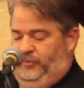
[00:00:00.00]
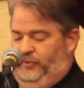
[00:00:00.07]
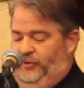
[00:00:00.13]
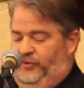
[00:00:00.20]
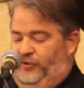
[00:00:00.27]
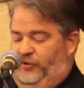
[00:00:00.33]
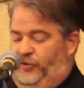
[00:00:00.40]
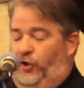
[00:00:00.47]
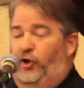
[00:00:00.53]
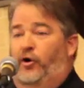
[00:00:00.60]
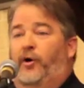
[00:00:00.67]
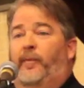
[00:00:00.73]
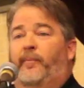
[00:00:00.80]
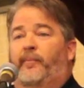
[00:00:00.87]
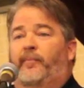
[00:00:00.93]
this is
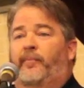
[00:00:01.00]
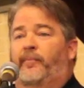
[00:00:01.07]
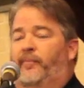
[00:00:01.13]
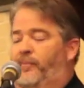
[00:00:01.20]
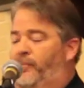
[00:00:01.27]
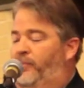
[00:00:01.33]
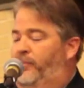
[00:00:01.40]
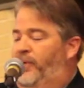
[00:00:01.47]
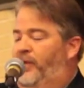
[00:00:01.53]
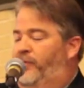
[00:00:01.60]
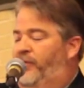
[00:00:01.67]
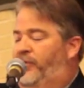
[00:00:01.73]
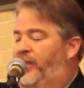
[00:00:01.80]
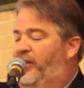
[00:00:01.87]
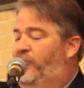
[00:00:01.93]
her
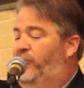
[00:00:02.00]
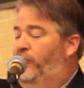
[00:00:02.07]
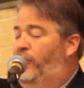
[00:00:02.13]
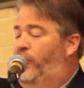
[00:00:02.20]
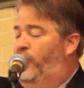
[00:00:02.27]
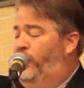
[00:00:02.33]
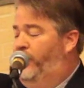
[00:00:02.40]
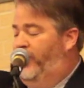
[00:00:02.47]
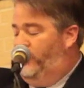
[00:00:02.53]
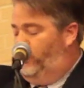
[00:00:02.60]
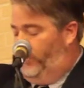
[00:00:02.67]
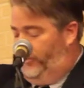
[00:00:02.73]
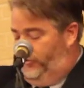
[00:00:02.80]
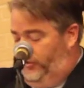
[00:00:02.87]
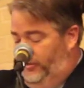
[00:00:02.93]
invitation to her
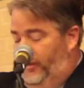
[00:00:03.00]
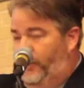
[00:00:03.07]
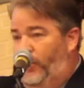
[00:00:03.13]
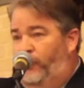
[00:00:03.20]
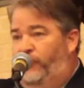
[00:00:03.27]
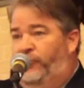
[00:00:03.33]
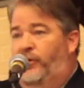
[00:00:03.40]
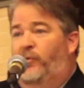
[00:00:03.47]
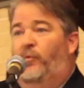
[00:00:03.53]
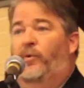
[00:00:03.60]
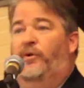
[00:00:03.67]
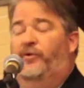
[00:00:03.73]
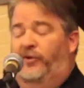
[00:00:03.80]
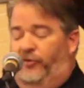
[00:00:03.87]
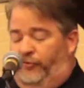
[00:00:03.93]
graduation. They both sent
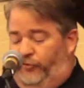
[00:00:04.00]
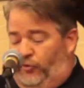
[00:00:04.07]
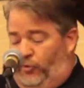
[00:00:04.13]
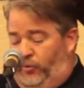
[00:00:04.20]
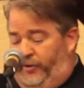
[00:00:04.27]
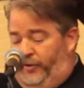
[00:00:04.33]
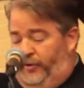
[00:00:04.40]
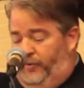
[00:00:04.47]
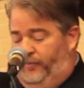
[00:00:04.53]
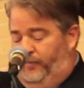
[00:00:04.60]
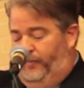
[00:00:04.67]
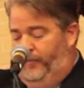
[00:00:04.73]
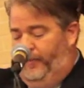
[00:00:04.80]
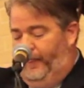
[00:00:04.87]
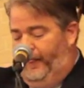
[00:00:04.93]
one to the school here.
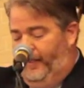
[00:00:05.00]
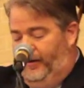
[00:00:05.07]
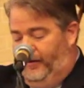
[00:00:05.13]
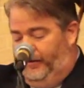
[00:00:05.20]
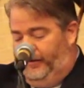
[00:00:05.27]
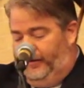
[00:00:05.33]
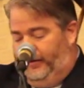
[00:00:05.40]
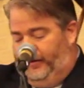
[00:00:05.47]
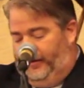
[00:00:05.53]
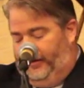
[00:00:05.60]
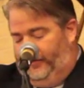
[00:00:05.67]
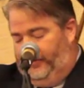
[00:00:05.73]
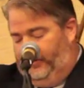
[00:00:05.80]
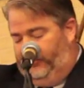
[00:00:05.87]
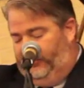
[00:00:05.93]

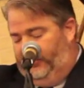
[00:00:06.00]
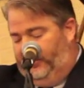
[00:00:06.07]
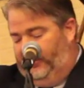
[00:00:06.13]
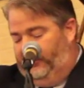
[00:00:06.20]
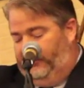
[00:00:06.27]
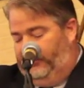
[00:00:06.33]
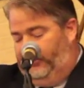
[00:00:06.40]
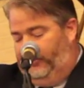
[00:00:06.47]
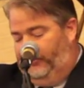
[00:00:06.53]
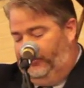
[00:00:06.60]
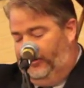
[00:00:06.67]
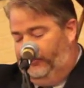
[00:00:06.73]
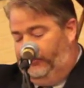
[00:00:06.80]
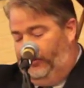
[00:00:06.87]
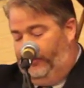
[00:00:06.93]
And it
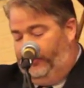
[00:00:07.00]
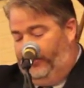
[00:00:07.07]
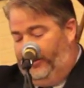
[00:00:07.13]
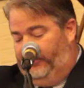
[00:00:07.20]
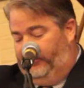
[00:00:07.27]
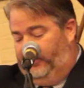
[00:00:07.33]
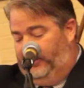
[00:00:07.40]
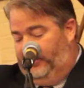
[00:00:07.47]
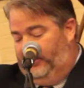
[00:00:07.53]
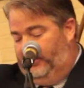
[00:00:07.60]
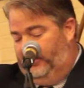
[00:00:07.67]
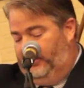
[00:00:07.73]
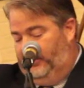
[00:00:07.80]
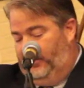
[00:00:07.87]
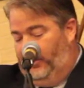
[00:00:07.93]
says to the
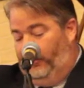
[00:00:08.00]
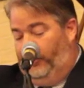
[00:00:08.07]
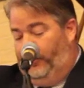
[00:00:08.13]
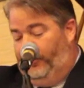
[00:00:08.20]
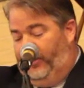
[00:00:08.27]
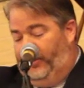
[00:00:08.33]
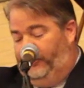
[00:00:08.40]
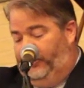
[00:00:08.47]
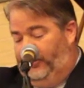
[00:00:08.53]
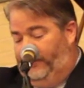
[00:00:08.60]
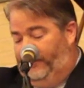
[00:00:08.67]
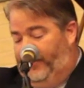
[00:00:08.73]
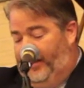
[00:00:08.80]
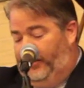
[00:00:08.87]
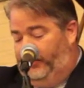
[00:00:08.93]
president,
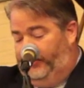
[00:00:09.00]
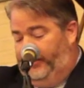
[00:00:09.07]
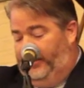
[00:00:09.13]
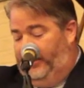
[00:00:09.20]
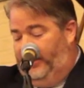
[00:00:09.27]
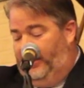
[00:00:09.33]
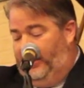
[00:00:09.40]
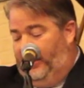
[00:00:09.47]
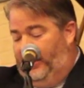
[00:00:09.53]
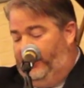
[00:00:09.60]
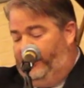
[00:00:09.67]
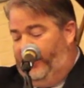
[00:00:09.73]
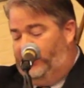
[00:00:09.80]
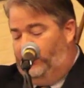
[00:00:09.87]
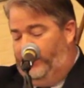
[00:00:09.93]
faculty,
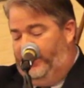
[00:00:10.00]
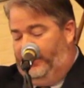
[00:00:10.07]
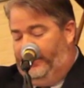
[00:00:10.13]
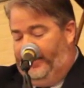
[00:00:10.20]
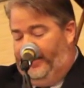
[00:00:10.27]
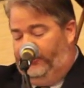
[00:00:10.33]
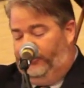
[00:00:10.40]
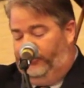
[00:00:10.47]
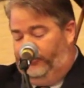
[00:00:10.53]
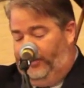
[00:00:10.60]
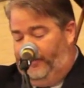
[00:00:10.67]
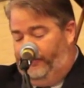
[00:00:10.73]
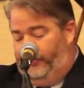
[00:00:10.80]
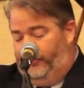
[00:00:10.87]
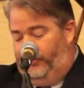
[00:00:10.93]
graduating class of
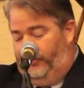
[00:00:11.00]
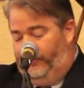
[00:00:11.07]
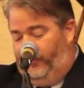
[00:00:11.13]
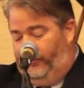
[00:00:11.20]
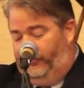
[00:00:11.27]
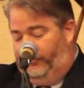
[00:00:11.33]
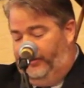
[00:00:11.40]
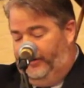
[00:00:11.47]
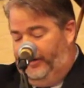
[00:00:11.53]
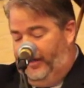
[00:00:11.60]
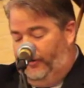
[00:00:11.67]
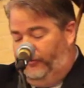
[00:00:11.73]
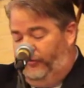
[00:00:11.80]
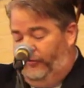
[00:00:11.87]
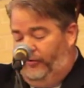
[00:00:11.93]
Samford University
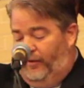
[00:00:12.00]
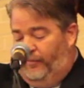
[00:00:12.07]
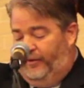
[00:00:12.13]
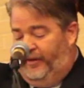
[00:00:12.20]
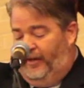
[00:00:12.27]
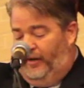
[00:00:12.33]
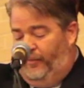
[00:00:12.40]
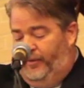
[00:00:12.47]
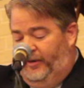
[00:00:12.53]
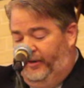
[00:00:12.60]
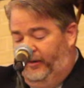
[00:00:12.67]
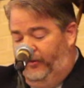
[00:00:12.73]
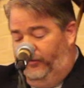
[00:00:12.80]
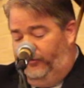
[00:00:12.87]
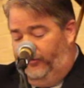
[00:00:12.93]
announces that Michaela
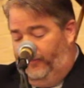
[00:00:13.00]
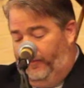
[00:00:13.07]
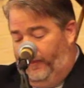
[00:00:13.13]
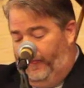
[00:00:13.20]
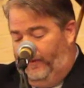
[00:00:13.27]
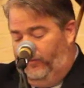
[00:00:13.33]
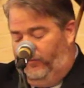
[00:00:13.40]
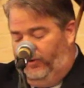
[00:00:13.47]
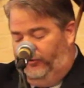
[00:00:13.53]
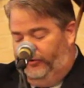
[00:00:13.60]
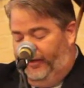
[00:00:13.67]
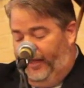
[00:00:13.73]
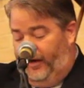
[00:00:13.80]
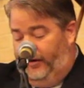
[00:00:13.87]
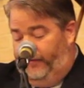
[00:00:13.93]
Pickens is
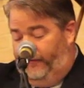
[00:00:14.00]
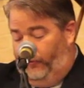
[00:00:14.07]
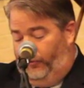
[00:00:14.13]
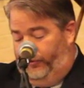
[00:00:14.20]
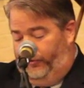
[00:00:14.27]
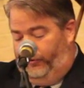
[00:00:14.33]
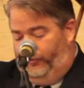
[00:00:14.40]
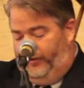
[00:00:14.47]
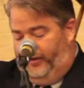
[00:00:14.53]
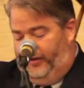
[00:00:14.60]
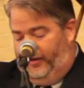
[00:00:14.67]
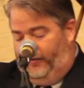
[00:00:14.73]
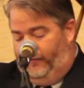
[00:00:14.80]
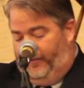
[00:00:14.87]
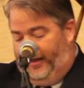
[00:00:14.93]
a candidate for the
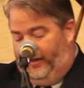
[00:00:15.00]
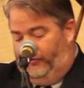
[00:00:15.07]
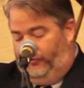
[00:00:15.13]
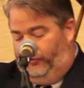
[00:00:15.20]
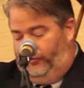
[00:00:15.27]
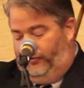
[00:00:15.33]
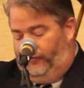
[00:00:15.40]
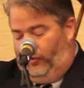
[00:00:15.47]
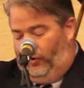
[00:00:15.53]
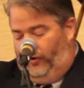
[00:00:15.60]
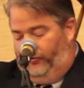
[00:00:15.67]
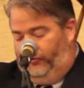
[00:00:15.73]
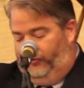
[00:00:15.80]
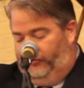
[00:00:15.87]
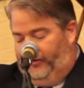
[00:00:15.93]
degree of Bachelor of
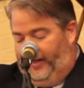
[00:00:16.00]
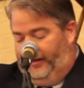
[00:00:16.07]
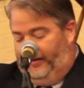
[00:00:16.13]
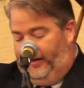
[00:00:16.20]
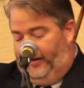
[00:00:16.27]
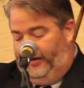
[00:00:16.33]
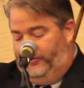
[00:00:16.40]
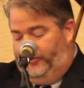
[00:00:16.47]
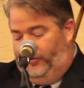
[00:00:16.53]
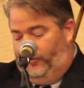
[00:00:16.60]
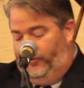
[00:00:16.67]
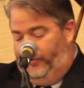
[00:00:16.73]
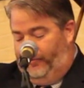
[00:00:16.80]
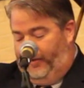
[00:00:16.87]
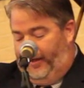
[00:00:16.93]
Arts in Psychology
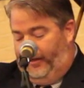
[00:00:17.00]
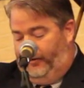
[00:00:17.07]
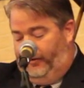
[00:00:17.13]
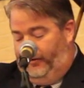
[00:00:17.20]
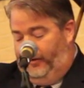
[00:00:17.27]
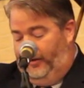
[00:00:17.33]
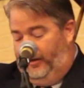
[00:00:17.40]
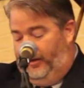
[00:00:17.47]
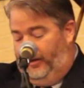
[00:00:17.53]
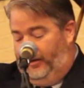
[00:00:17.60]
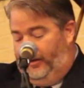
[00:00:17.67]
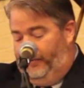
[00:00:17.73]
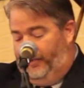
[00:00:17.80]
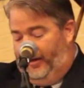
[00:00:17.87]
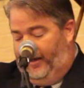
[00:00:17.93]
with a minor
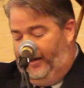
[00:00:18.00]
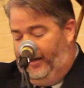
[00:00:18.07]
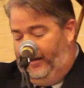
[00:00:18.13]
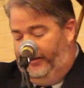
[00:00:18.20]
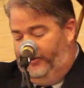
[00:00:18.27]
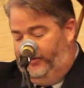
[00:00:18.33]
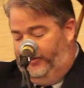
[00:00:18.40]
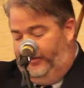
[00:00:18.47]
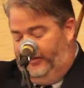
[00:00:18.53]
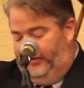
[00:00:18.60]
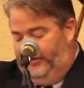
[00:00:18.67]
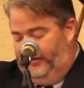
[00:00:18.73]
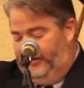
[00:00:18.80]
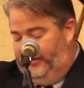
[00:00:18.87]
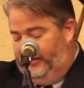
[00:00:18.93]
in Biology,
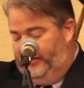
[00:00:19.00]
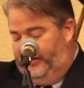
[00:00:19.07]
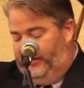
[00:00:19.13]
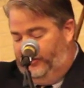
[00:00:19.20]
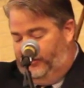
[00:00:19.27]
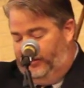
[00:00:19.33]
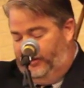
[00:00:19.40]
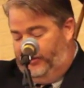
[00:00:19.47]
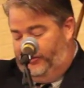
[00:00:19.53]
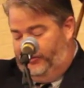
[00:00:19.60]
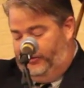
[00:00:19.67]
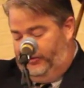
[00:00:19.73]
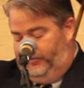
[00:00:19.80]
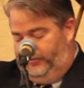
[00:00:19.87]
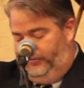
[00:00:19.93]
Dean's
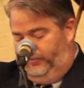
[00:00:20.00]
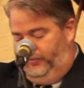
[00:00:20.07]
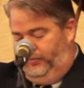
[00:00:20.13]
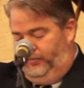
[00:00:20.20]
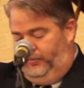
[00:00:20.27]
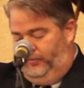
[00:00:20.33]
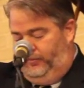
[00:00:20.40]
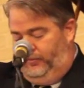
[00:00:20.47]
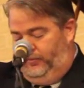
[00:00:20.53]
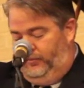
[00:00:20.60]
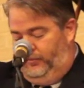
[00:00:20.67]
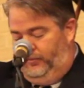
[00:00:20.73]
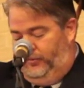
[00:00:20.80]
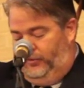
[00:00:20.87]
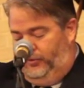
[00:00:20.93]
List.
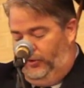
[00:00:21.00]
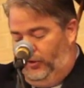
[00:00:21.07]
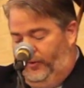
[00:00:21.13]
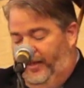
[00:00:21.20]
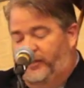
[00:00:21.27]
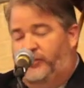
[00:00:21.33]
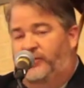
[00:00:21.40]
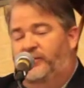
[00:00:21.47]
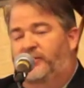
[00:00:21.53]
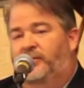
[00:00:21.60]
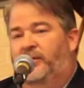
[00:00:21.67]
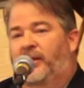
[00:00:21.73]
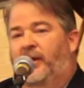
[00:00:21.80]
So that's